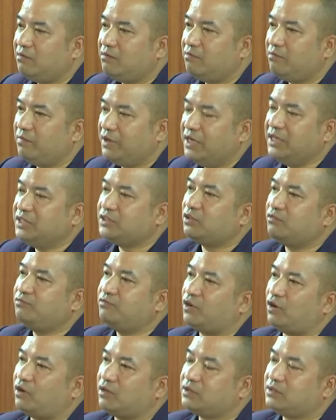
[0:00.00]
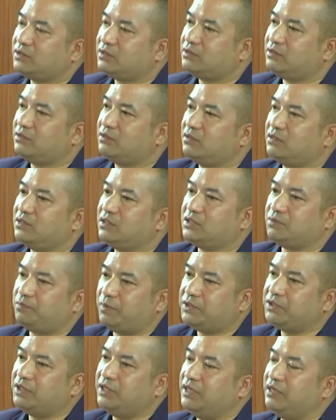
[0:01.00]
menace of drugs,
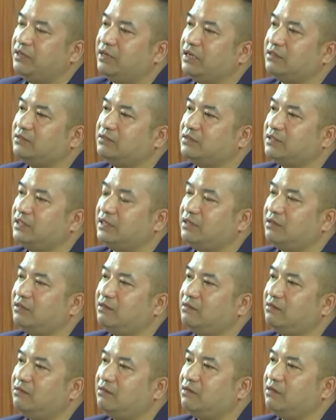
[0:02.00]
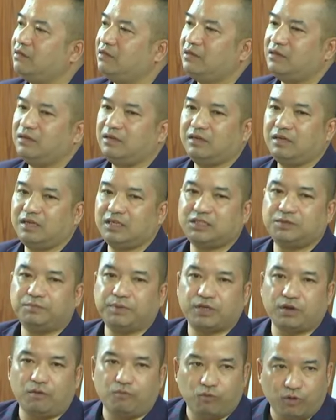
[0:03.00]
especially in our state, it's
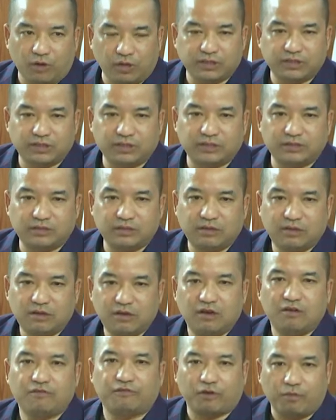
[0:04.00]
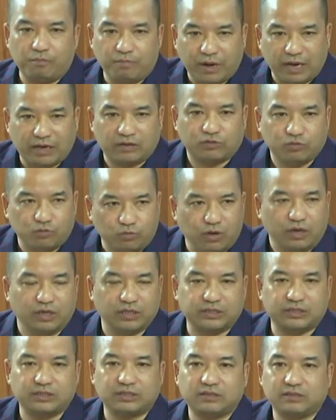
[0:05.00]
become worse, from bad to
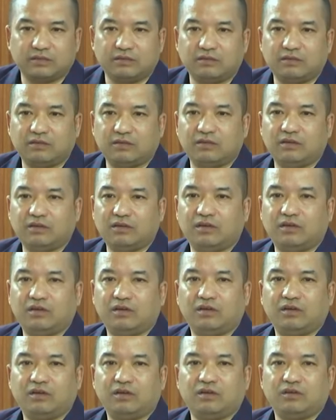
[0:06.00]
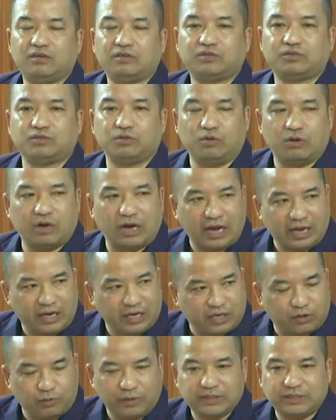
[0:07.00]
worse. So I
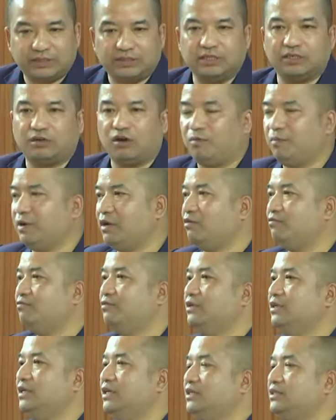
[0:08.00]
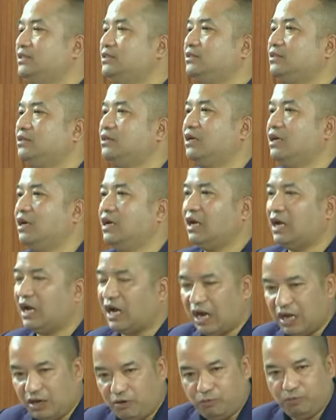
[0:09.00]
request the government of the days,
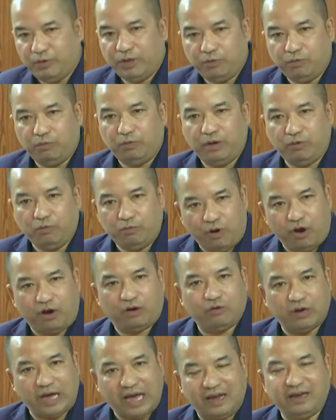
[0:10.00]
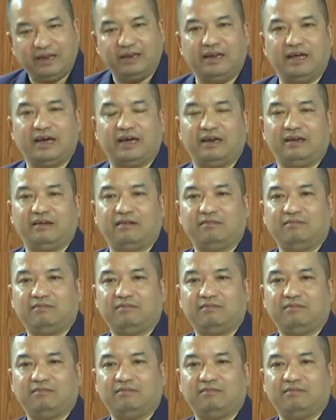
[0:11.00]
and we will work hand in hand